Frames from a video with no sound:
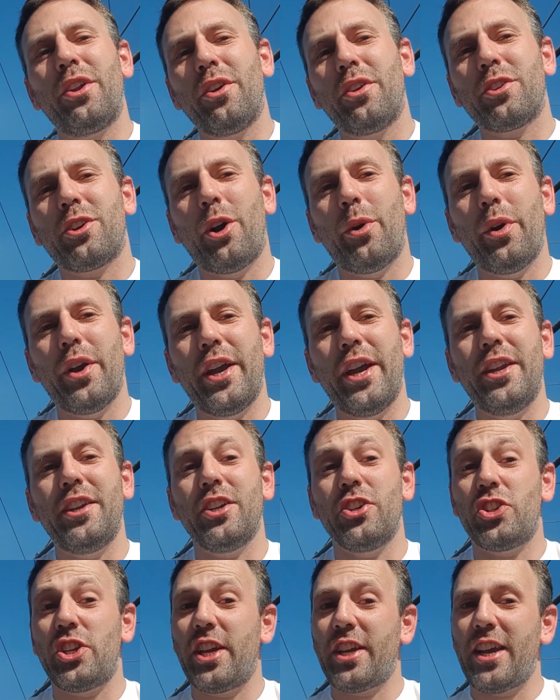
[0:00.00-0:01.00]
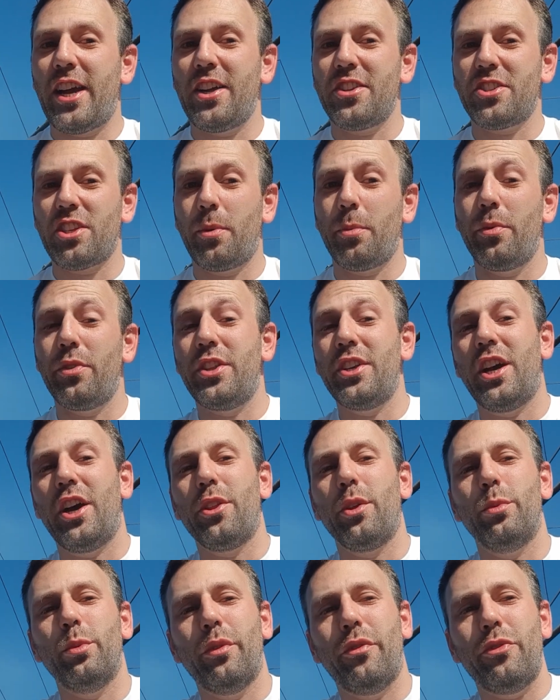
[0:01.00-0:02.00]
not go ahead and check out some of the
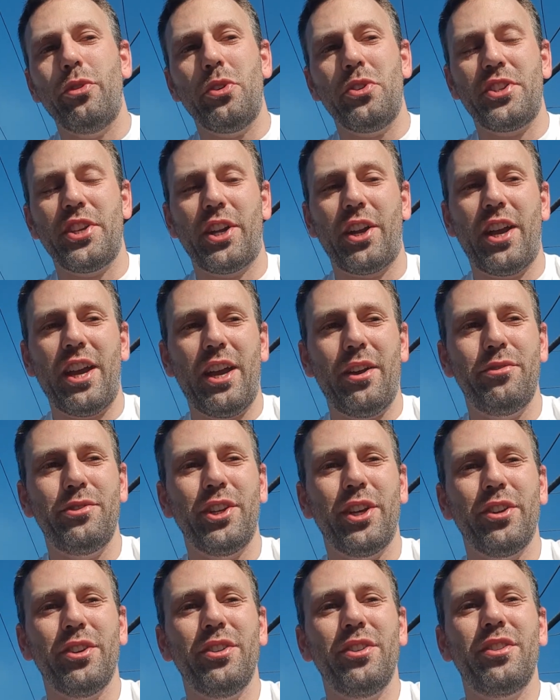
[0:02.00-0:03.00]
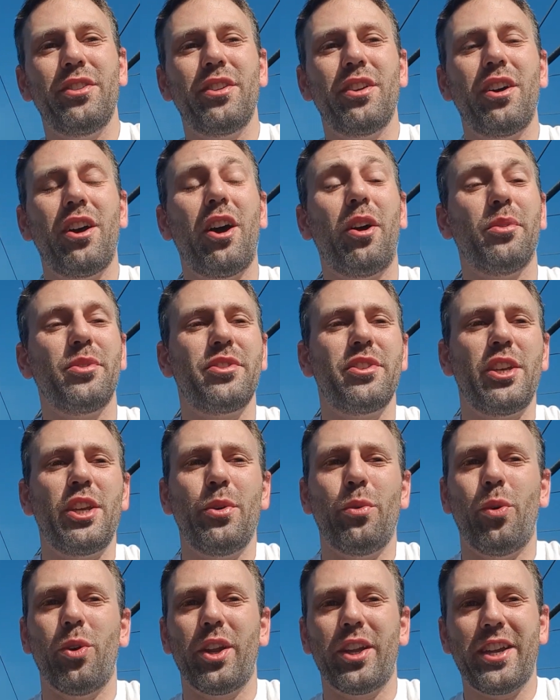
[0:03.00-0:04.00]
other reviews that I have done. I'll see
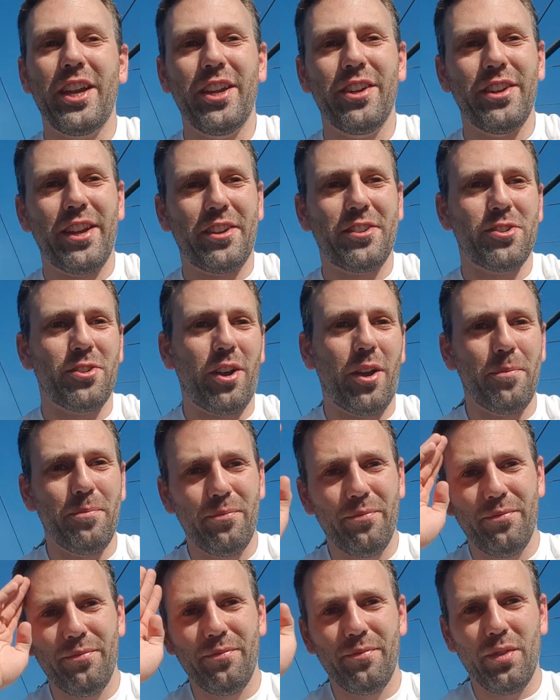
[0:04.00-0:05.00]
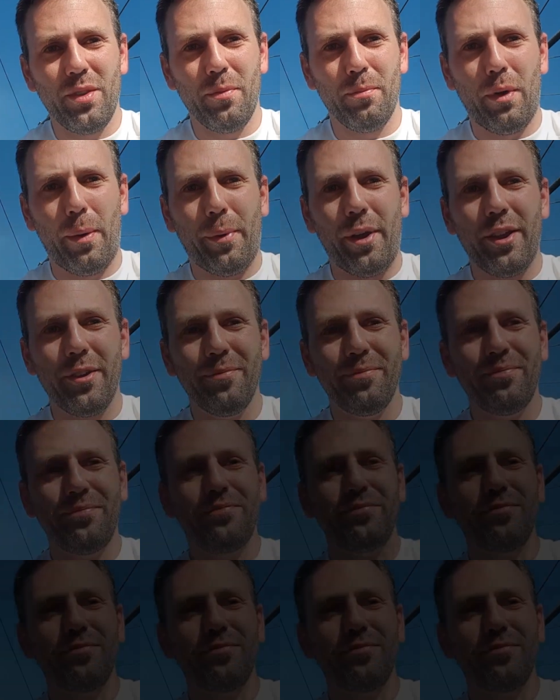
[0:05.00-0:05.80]
you all again next time. Bye-bye.